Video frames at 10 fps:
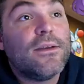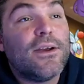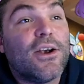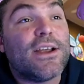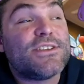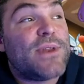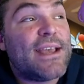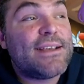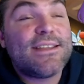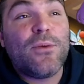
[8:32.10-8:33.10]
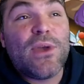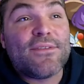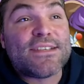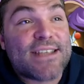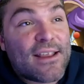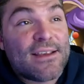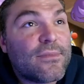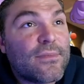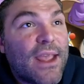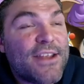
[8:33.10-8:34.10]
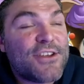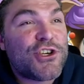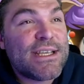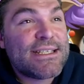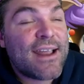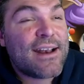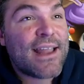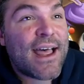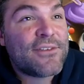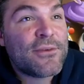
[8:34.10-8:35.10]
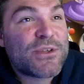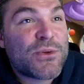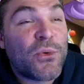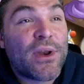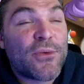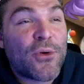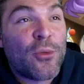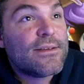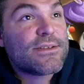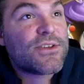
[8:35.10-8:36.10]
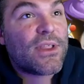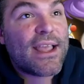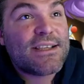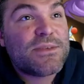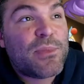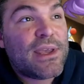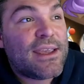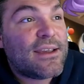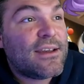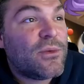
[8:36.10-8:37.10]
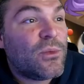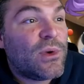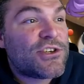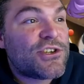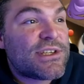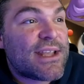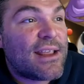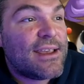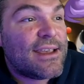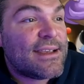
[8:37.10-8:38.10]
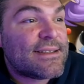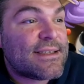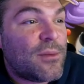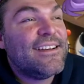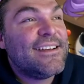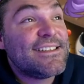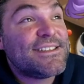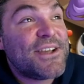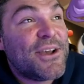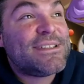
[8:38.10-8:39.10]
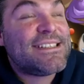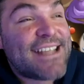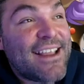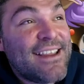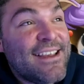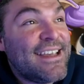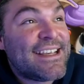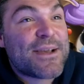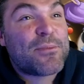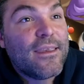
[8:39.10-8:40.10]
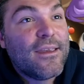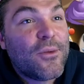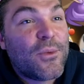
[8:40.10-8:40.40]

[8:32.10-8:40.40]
All right, so next up we have Stella's, and G's got a lot of them, so we want to throw them in there. So let's pick which Stella is the best. So Stella is a problem. When you